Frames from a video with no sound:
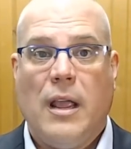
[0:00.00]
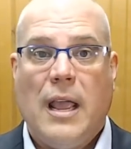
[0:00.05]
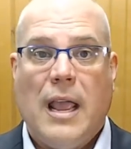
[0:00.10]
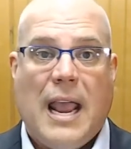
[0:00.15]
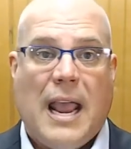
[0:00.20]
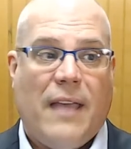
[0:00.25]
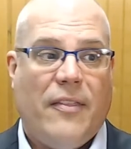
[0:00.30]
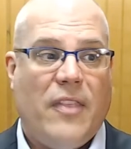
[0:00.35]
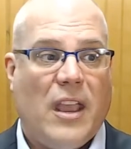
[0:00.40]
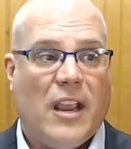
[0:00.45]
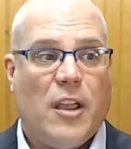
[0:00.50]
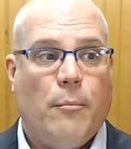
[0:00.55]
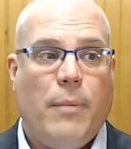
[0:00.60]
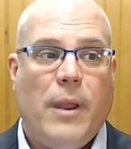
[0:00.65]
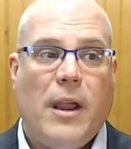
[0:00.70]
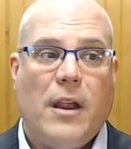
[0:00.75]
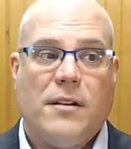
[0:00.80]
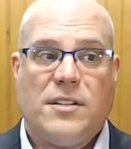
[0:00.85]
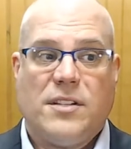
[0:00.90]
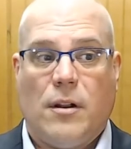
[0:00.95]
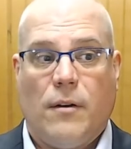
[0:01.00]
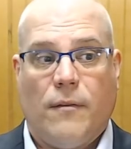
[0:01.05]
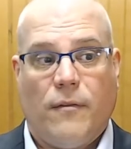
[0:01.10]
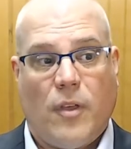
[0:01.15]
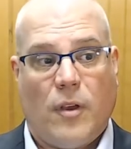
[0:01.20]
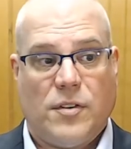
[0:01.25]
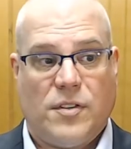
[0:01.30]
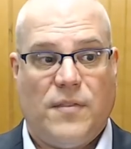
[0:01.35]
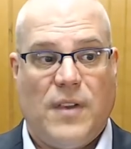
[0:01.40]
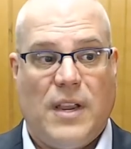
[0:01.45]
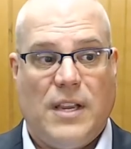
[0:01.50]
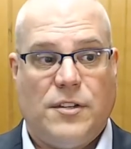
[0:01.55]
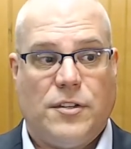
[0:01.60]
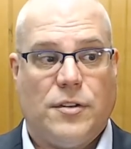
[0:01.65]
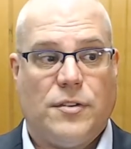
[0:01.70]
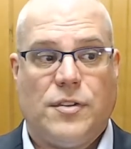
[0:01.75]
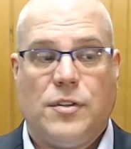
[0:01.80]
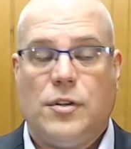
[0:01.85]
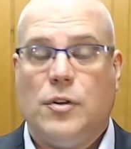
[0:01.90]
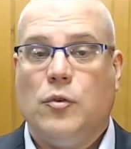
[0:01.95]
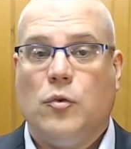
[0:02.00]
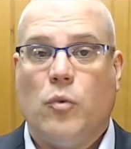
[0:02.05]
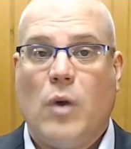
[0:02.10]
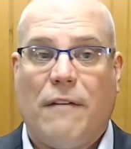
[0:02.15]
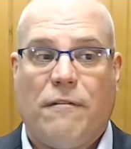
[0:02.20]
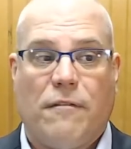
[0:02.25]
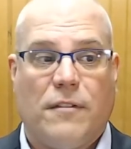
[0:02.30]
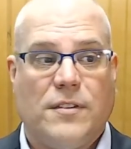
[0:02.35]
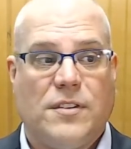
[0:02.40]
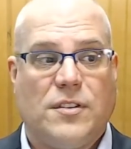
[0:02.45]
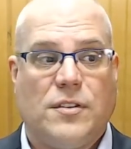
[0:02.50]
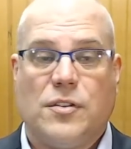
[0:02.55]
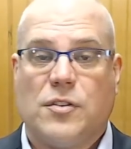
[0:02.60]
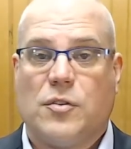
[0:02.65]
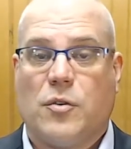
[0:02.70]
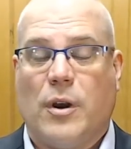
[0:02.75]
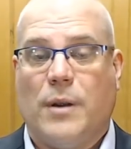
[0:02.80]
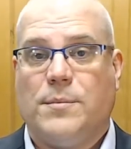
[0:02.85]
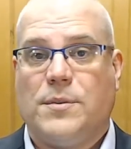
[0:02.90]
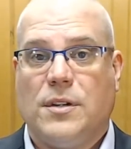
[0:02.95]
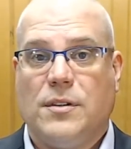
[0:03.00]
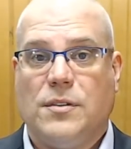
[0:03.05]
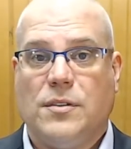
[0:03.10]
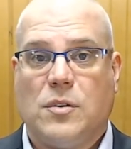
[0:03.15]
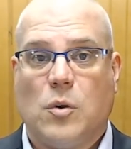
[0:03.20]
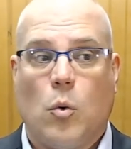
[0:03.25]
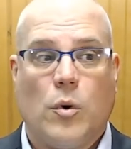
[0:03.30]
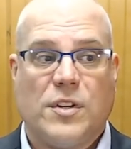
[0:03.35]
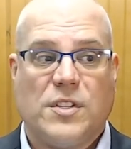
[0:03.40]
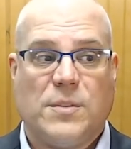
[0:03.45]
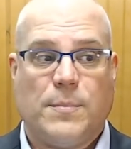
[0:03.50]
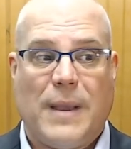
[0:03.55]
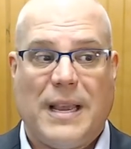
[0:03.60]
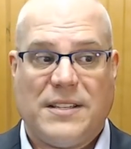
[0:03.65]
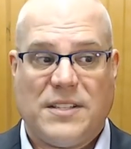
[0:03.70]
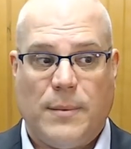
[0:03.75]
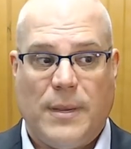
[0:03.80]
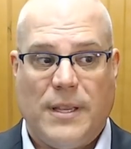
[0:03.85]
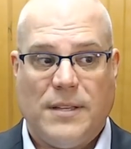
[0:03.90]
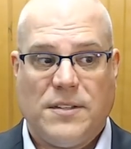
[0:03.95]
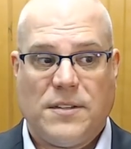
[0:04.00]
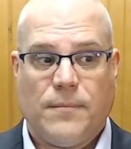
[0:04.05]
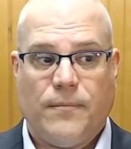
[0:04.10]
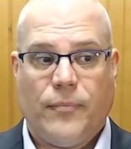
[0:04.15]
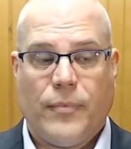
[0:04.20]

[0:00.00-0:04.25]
and then comparison of those features to reference descriptions or specimens.